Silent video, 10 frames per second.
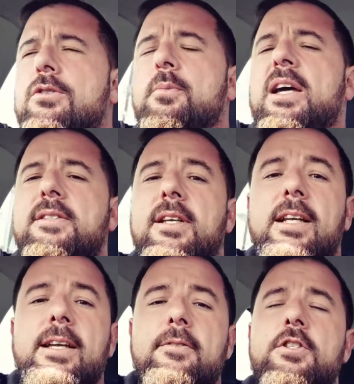
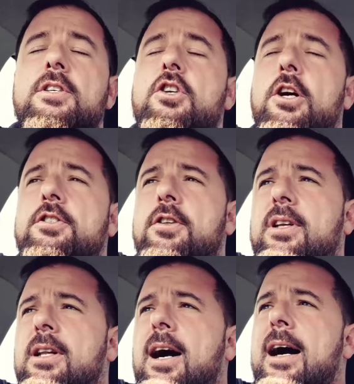basically just gone to
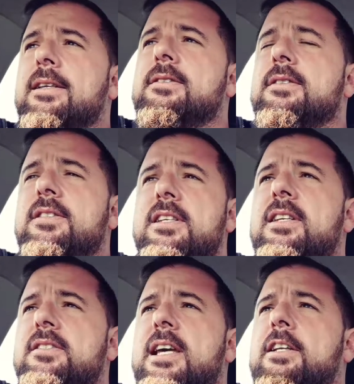the client, seen
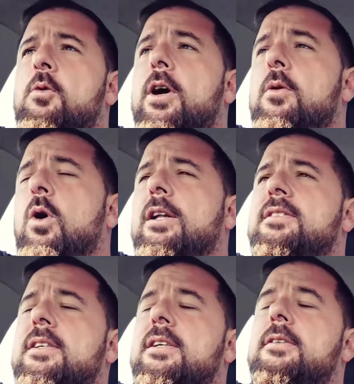exactly what he
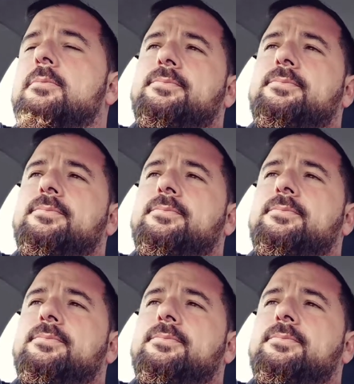wanted.